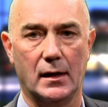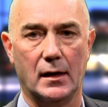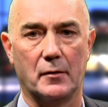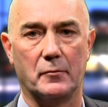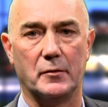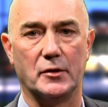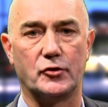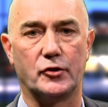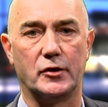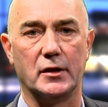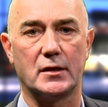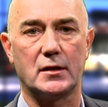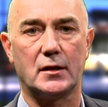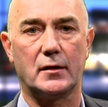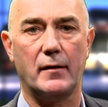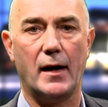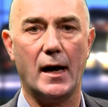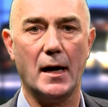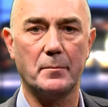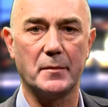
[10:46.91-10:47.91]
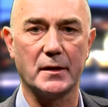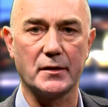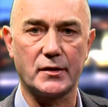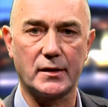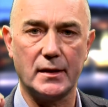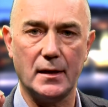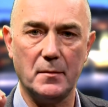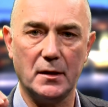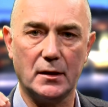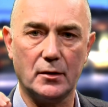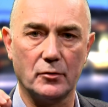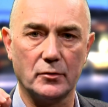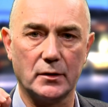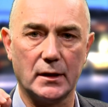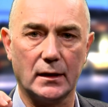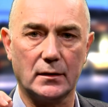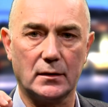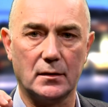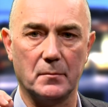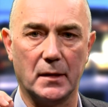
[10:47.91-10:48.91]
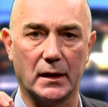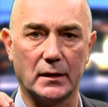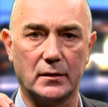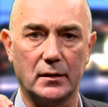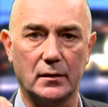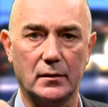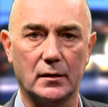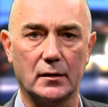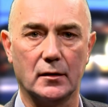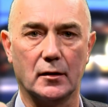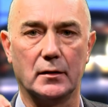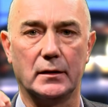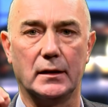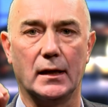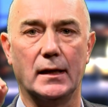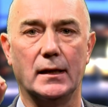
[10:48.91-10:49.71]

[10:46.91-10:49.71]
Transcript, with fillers: which describes the semiconductor material